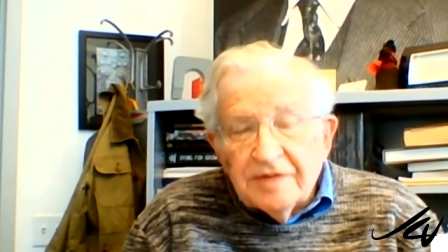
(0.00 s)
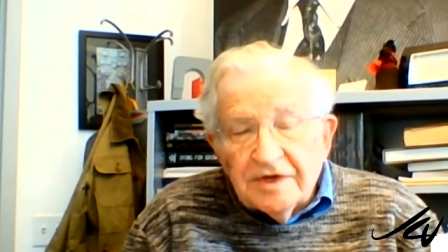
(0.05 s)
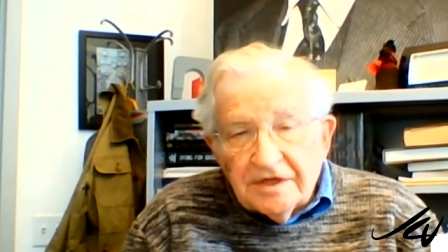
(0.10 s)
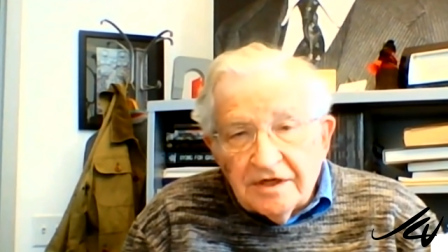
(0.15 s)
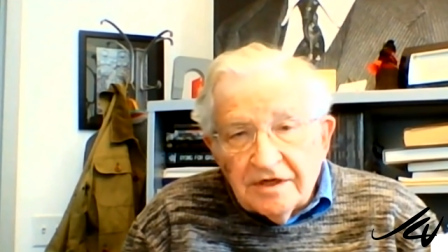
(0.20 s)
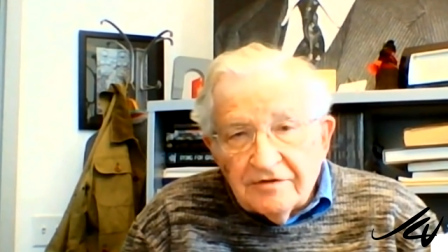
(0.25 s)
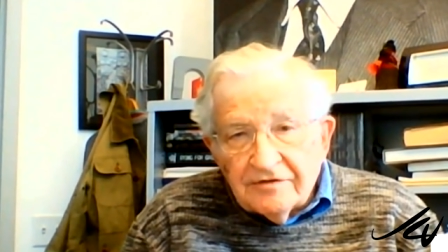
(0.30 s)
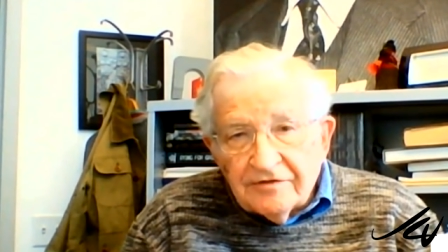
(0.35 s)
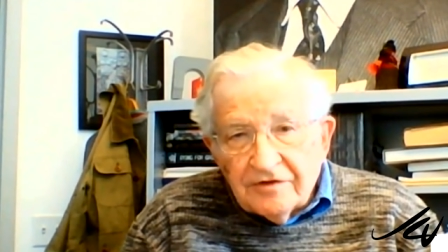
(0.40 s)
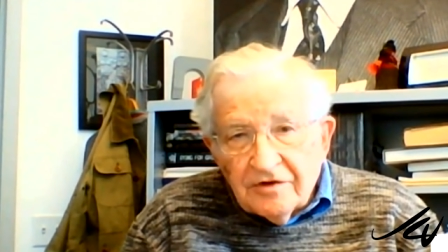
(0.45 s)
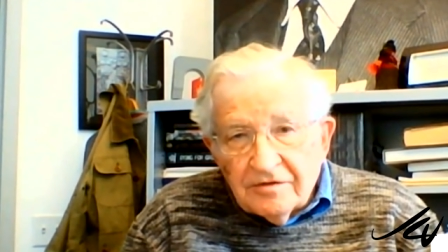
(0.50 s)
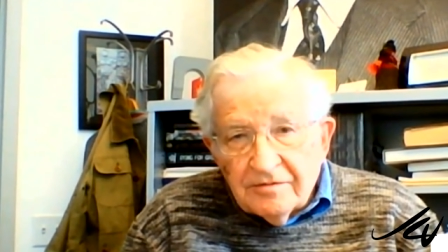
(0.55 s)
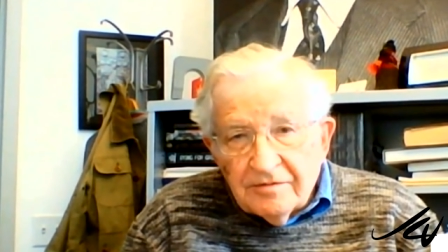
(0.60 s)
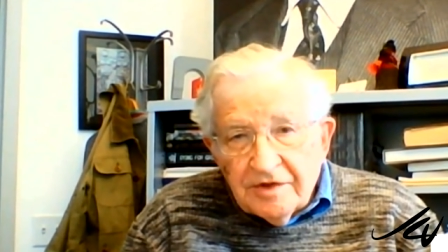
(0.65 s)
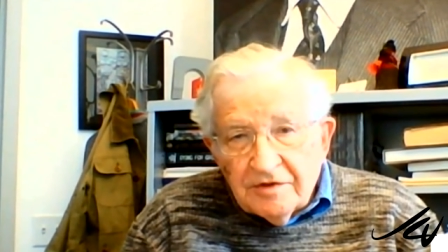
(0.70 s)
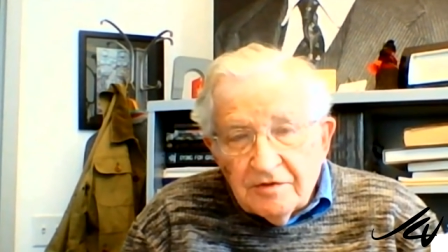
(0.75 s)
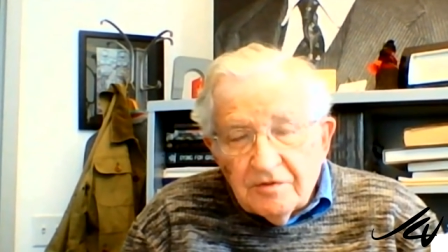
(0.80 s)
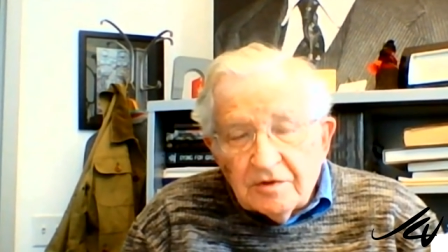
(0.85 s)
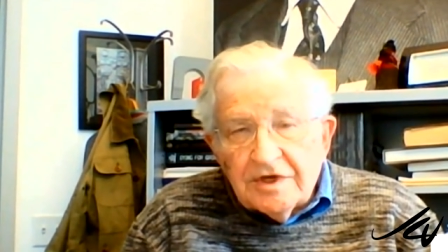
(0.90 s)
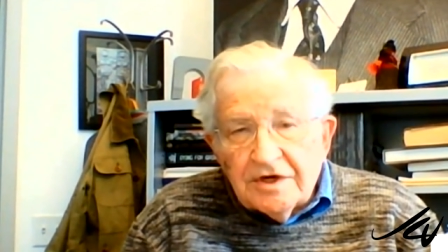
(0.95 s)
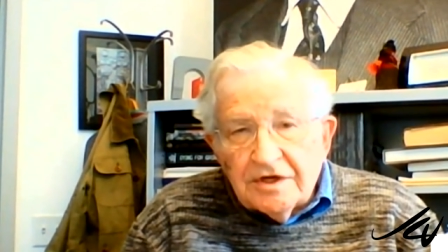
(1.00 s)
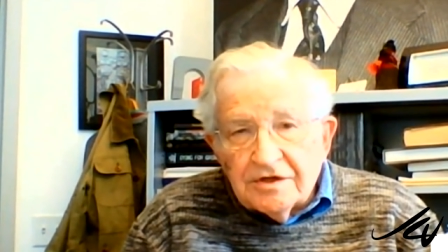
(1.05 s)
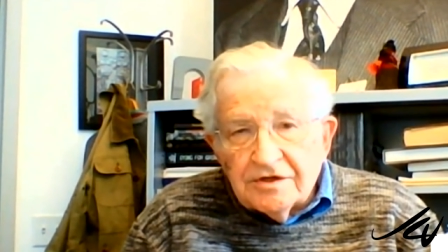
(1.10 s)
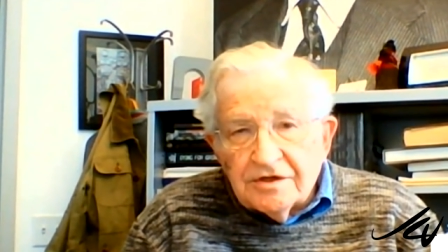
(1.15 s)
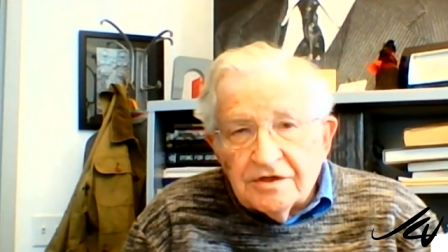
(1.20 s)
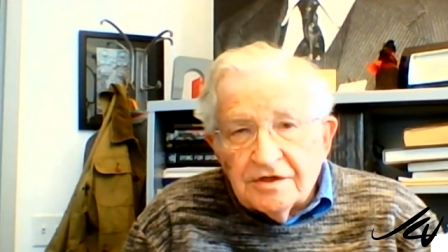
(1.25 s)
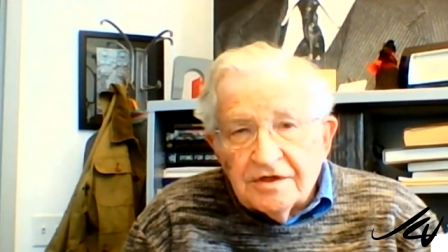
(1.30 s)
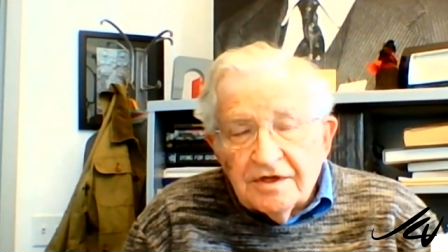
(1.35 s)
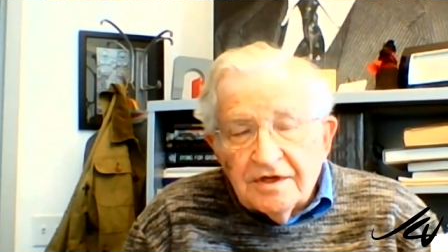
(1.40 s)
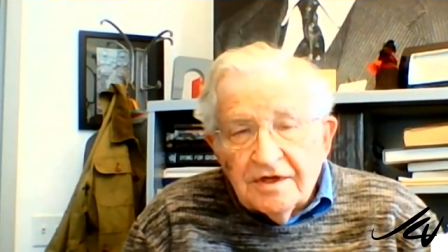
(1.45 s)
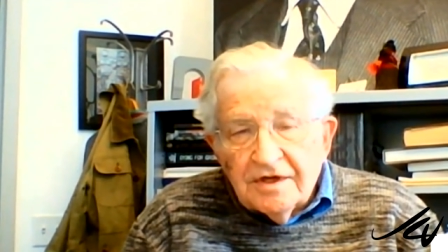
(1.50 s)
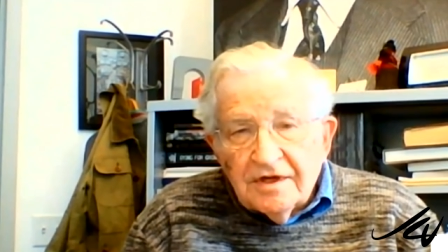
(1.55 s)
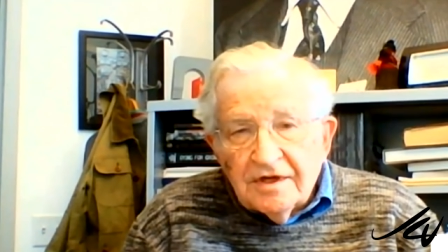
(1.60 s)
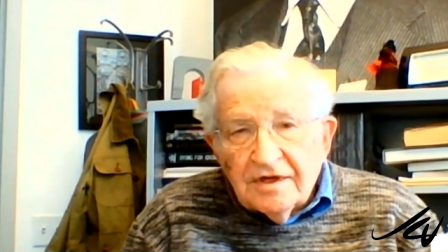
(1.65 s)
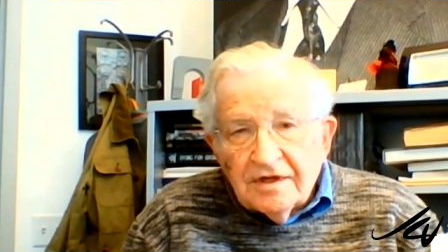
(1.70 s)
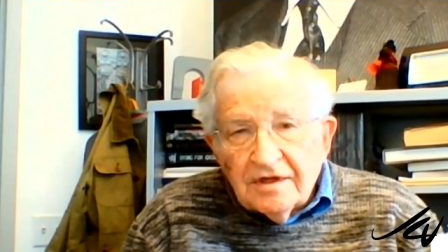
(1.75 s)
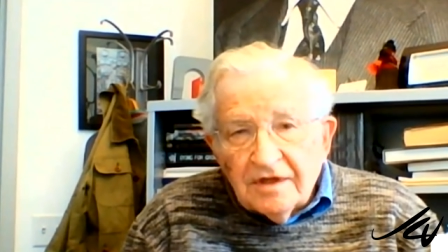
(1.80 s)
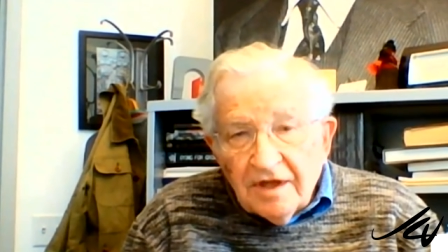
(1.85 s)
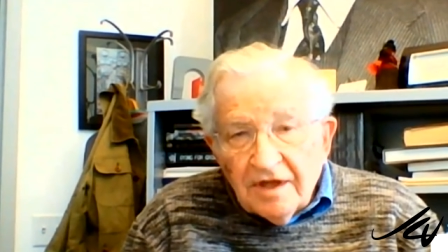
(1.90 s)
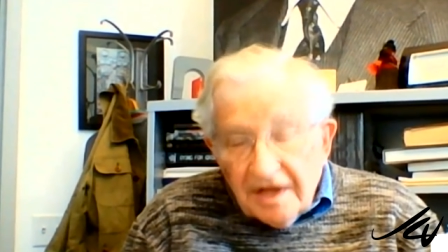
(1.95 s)
But of course, but what it's
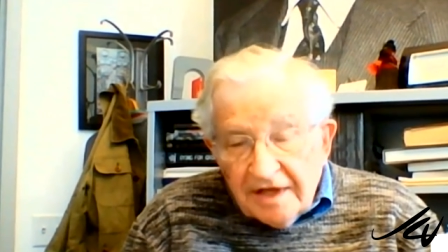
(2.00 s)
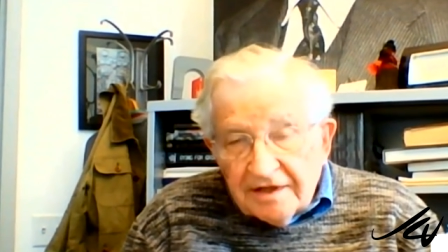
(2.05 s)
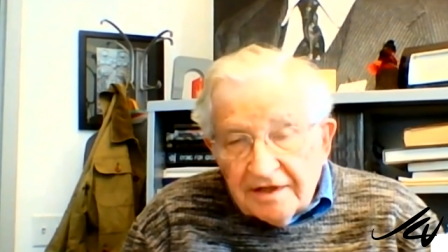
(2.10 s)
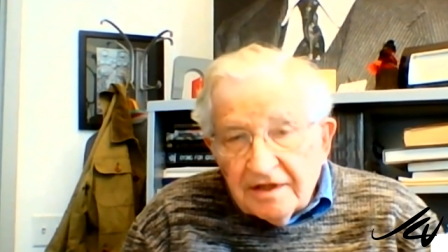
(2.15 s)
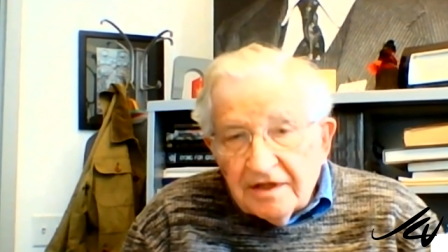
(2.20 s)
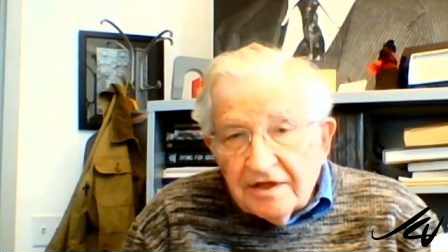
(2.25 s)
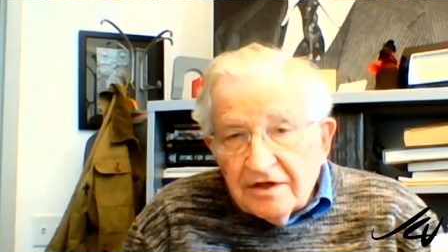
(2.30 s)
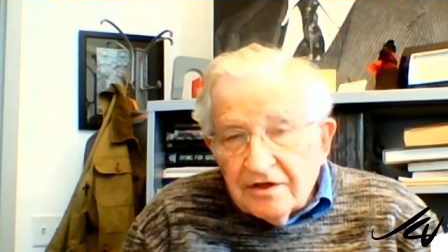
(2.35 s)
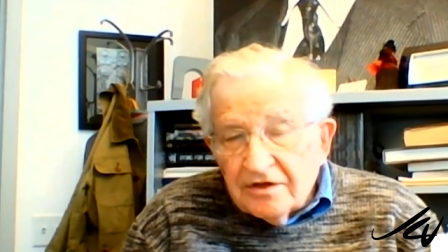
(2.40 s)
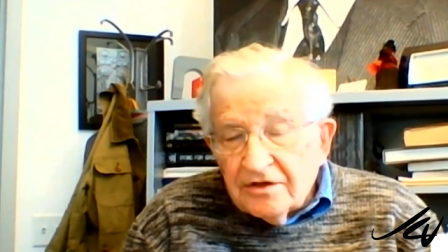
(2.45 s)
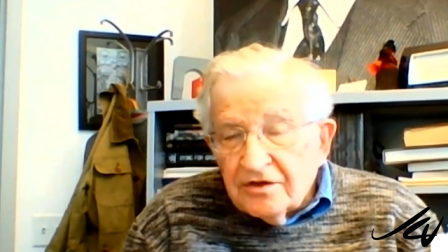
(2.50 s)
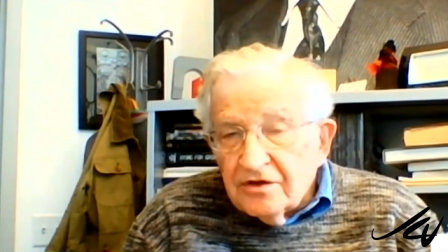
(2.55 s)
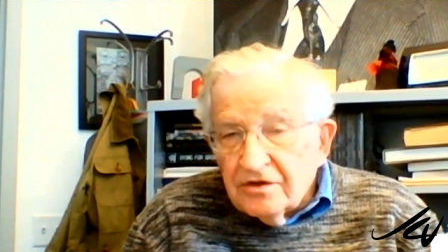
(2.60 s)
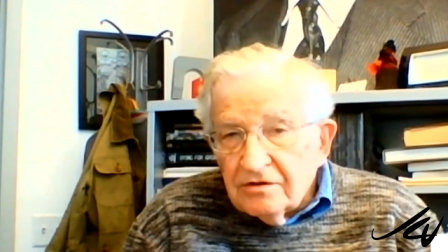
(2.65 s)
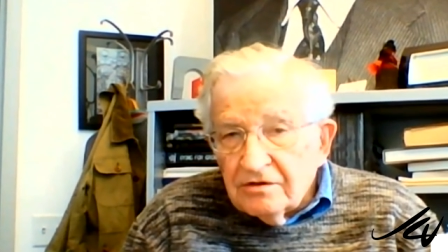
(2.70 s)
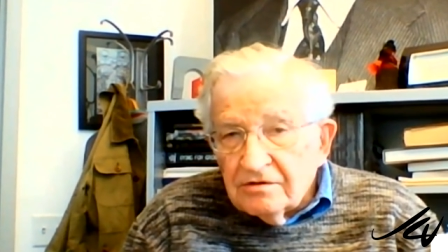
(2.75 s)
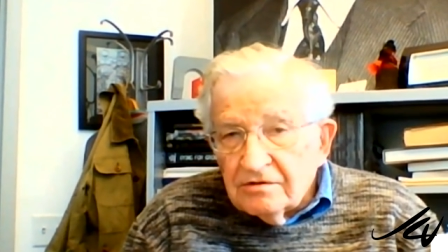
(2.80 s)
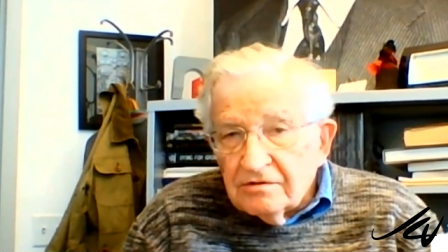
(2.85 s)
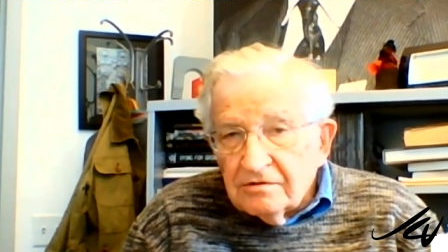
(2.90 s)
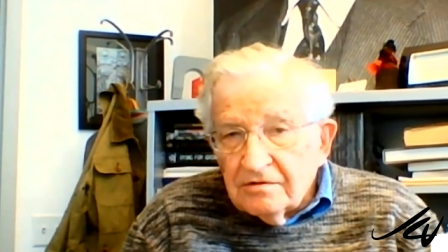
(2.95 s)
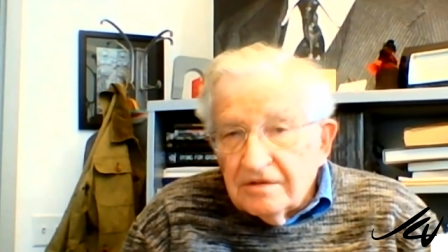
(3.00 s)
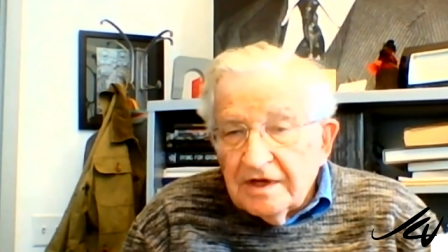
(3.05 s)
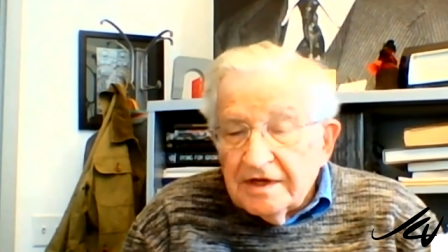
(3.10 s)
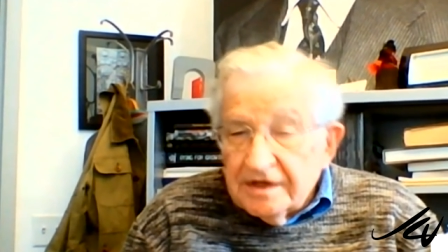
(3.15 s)
likely to do,